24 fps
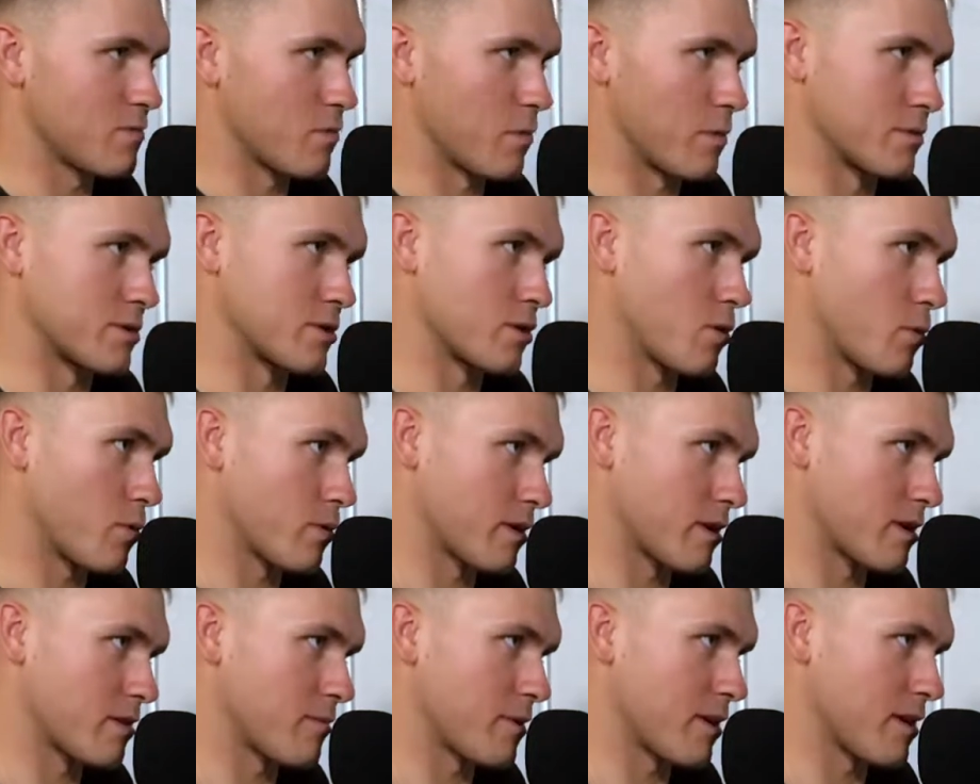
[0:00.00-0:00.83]
We were told we were
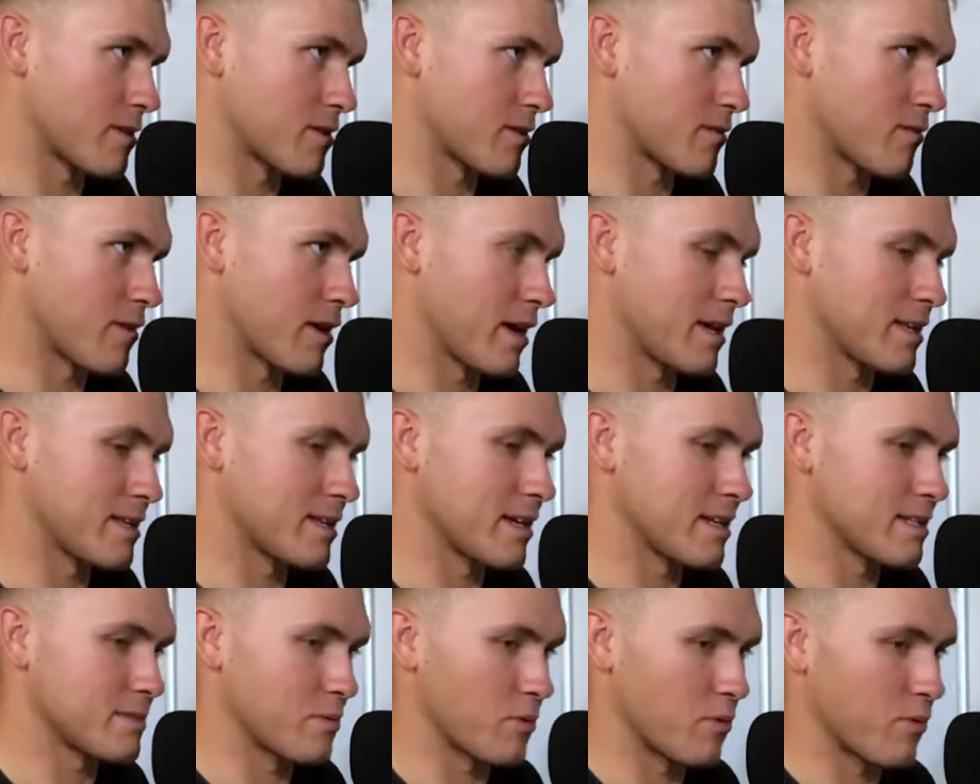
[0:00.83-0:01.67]
going to be out there for 8
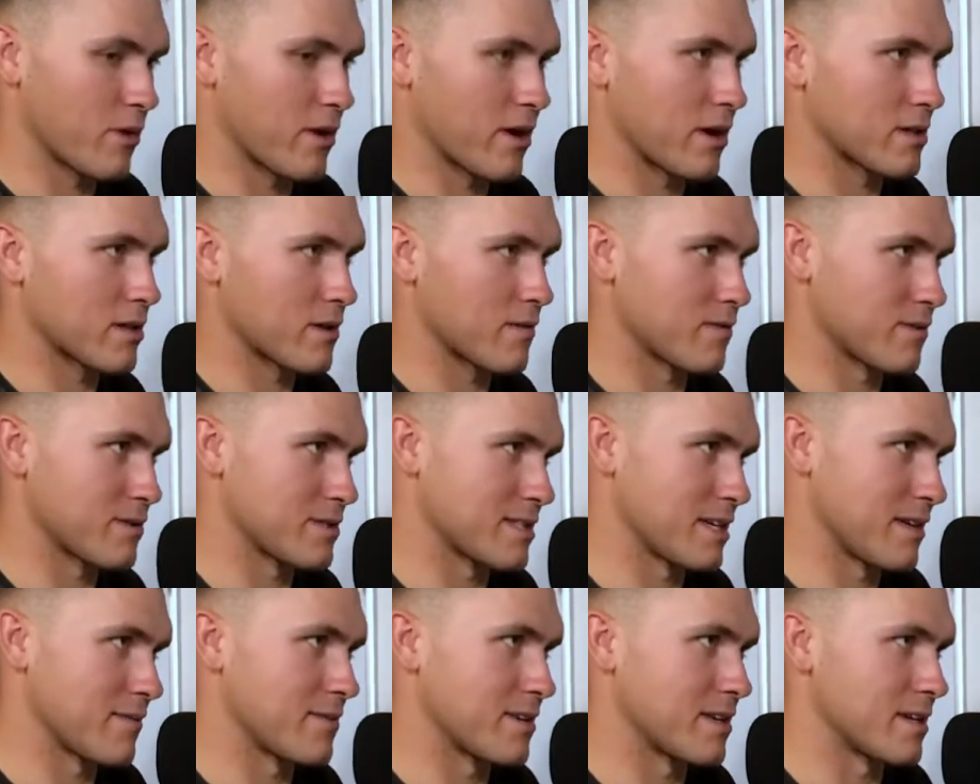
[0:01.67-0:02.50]
days, but we were out there for
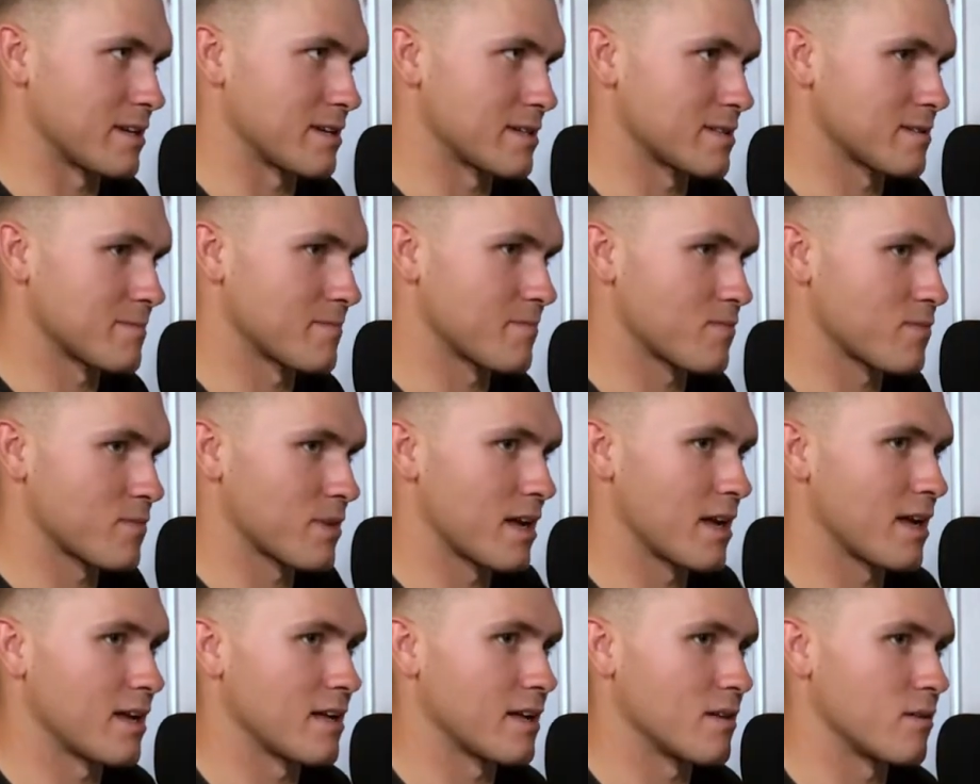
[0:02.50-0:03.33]
7 days.
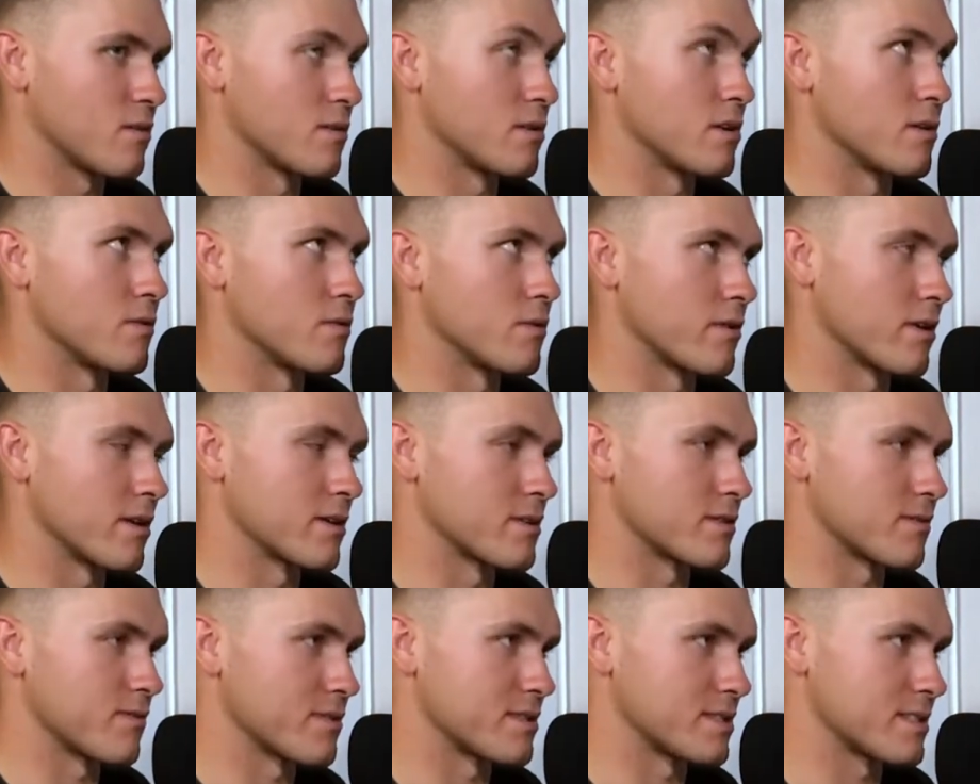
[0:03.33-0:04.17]
No, we were out
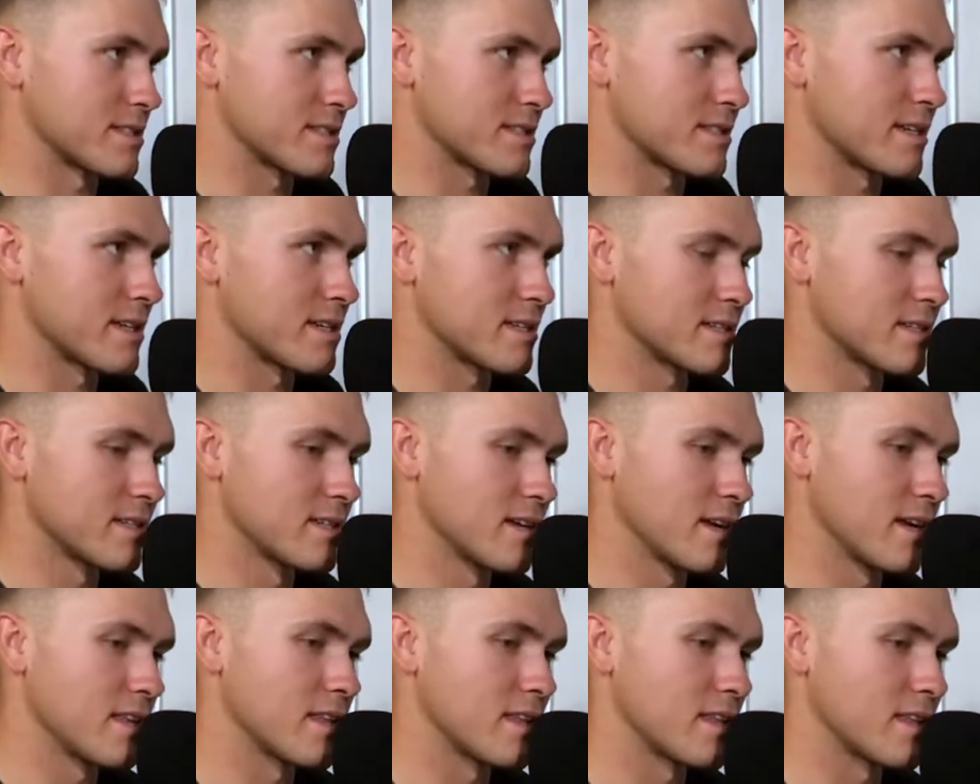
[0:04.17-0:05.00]
there for 6 days.
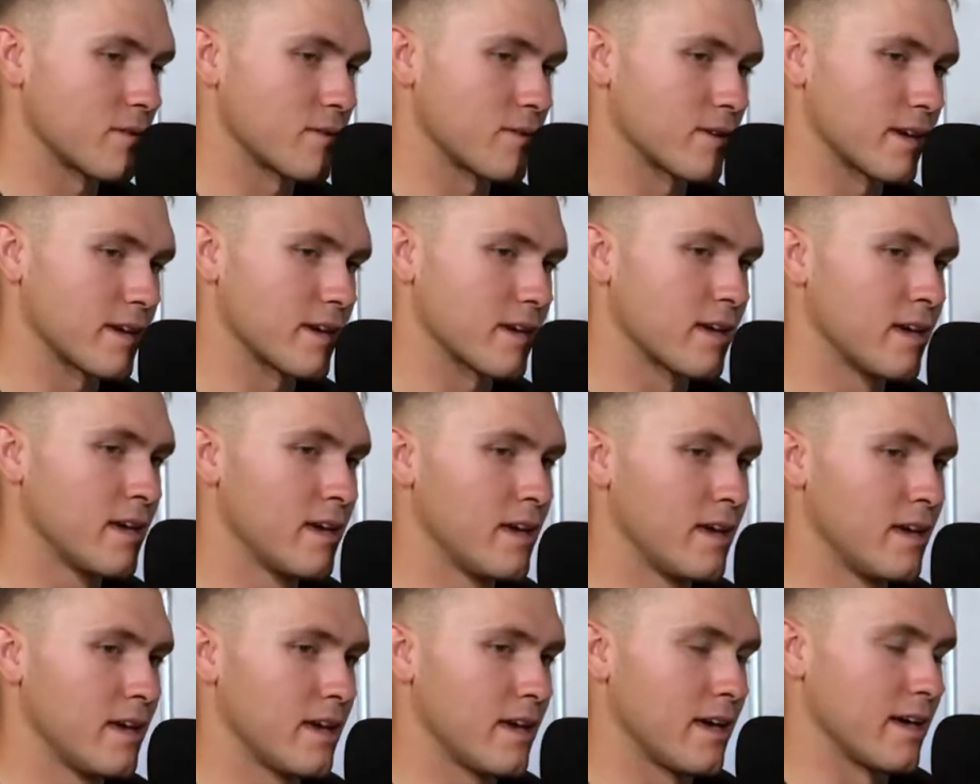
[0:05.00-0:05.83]
And then they were like,
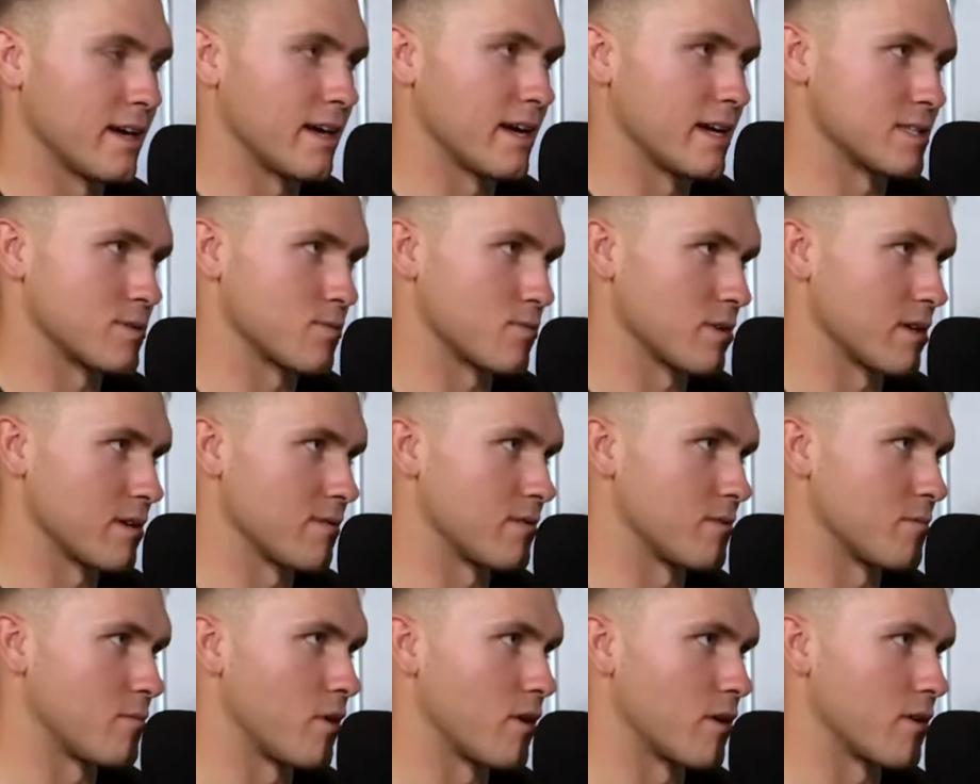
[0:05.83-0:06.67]
hey guys, we're
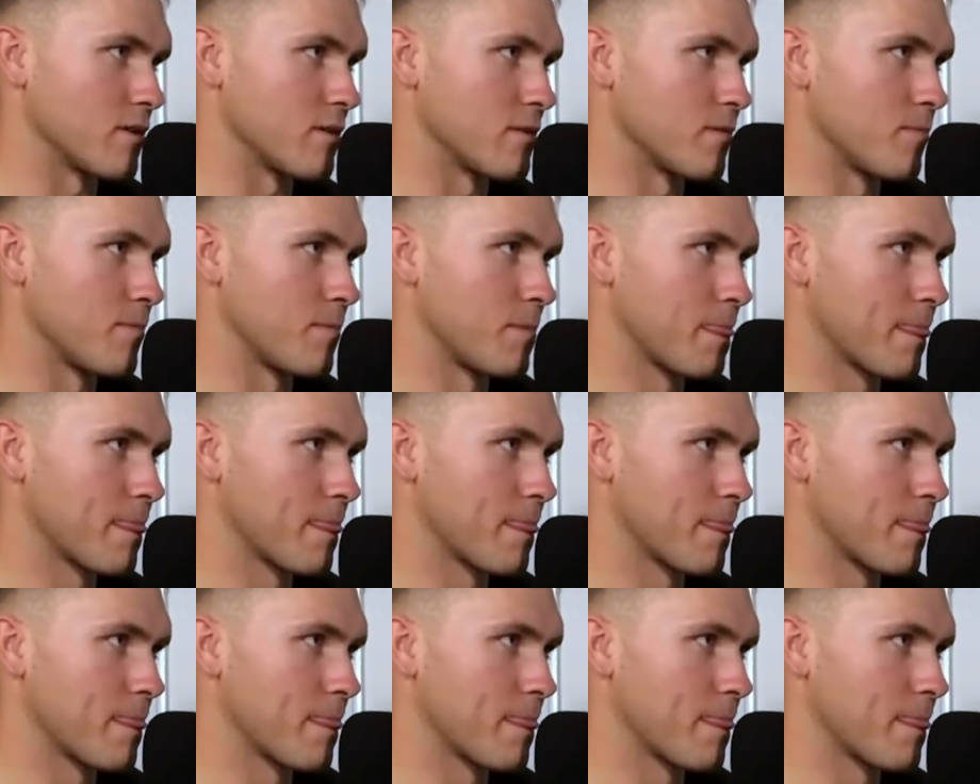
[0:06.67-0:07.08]
leaving tomorrow.